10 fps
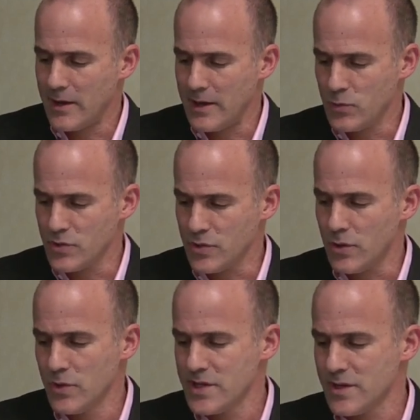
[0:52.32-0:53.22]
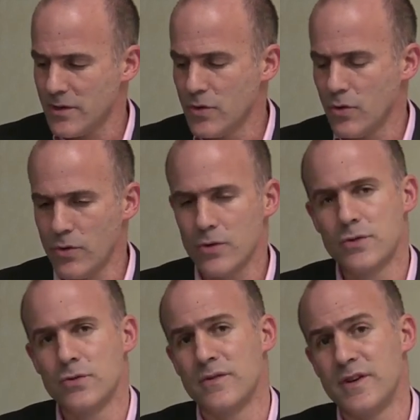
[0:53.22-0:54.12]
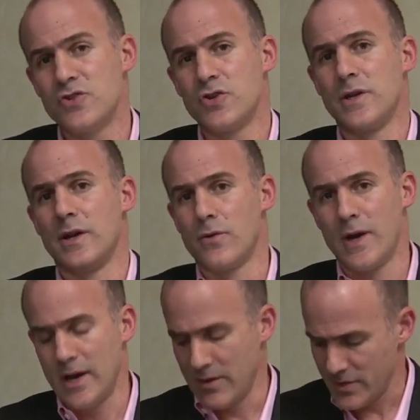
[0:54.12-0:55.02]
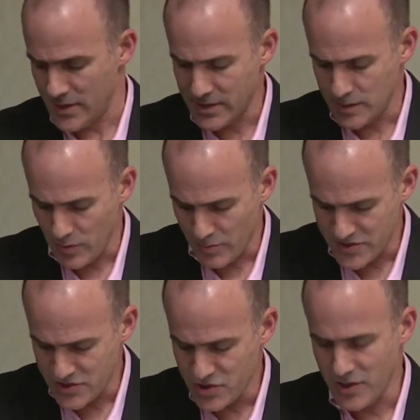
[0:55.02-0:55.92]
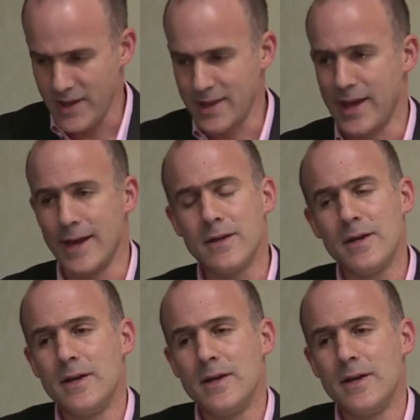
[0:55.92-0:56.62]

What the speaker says: It was always our goal to eventually arrive at a proposition like that.